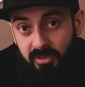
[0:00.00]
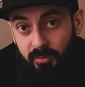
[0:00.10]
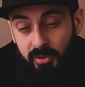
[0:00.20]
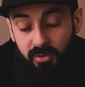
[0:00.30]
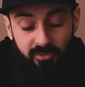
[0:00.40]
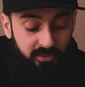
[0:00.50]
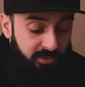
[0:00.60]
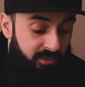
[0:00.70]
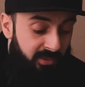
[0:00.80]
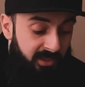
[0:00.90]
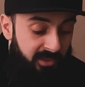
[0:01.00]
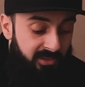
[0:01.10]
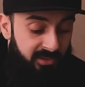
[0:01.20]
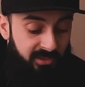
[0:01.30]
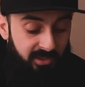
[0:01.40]
that we're going to do
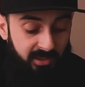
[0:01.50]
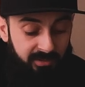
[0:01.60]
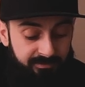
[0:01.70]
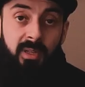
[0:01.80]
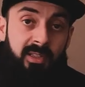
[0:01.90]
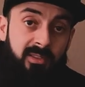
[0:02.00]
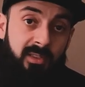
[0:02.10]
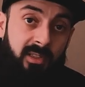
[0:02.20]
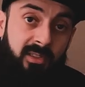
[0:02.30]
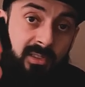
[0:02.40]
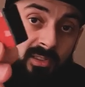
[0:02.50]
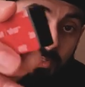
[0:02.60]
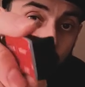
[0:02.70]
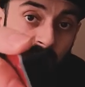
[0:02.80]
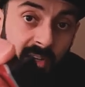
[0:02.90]
is place
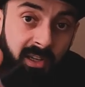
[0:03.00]
this